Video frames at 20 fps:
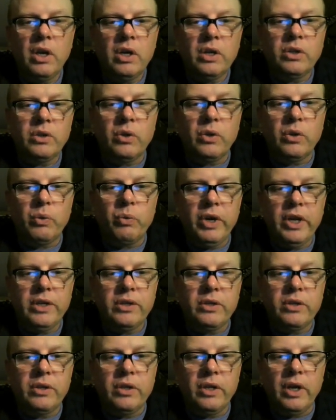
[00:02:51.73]
So the
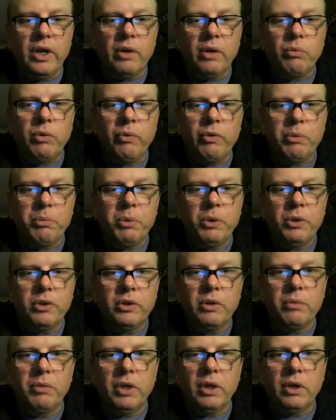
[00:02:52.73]
rates then, when we put
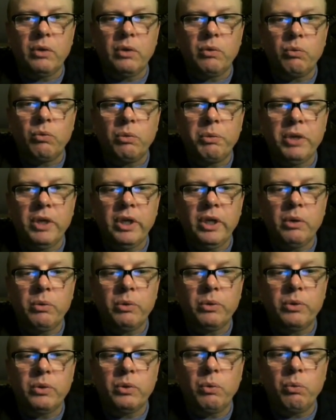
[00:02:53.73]
them in, will be
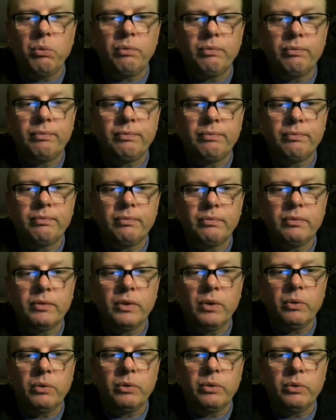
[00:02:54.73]
equal to,
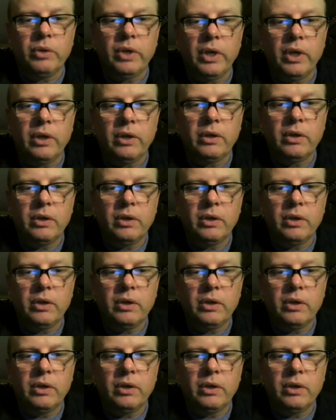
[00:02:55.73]
don't do that,